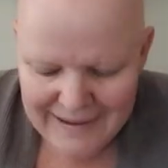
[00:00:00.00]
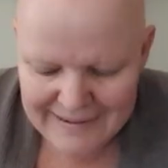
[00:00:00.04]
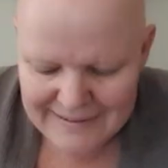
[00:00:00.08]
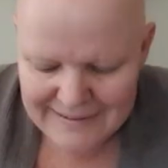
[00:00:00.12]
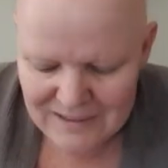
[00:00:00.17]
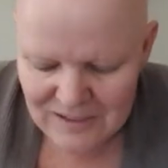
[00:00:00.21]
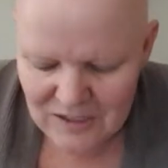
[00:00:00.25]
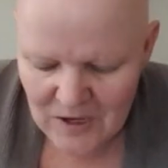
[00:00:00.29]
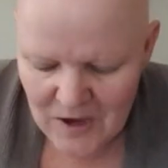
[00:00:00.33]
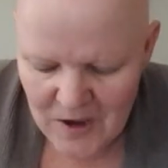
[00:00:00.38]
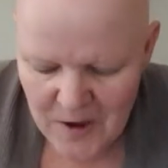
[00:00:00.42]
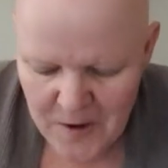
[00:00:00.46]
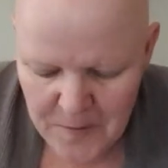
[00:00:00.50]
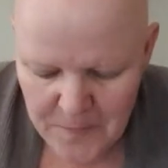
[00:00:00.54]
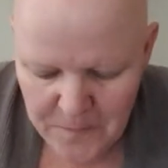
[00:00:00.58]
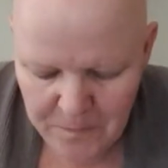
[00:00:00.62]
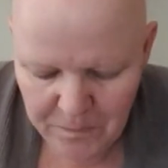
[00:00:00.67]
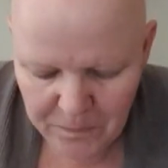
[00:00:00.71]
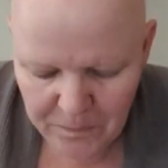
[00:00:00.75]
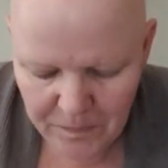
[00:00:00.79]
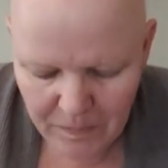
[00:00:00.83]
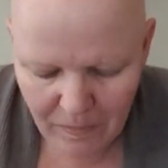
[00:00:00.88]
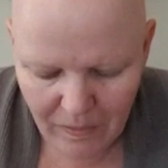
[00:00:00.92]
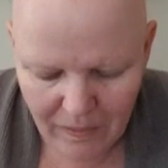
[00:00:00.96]
And so
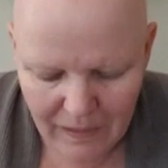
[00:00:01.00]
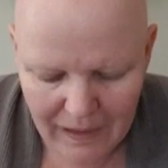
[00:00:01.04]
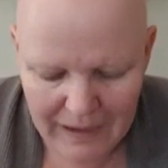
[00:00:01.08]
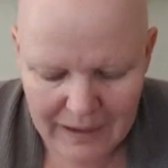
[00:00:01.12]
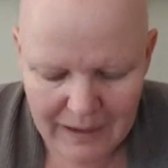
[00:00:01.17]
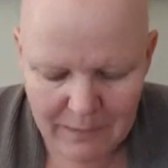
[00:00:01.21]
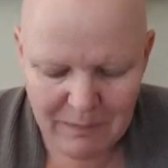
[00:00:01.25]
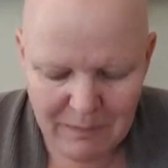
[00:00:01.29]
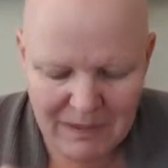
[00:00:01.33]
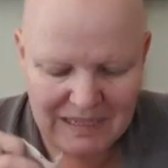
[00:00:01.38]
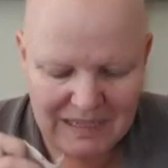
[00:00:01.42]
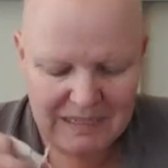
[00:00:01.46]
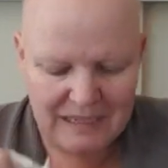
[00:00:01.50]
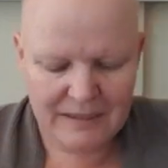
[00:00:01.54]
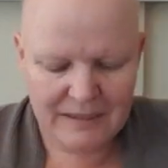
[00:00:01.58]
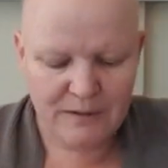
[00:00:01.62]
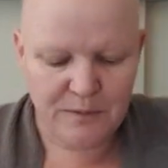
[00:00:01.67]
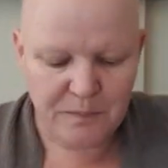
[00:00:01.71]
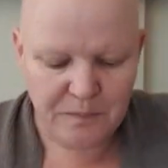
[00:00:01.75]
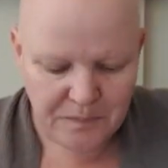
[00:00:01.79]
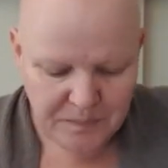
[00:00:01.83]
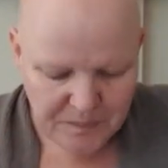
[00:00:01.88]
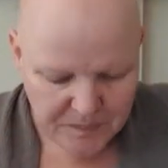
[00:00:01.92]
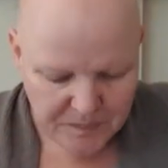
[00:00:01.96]
I unpicked
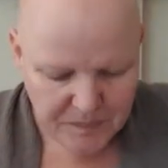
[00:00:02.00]
it.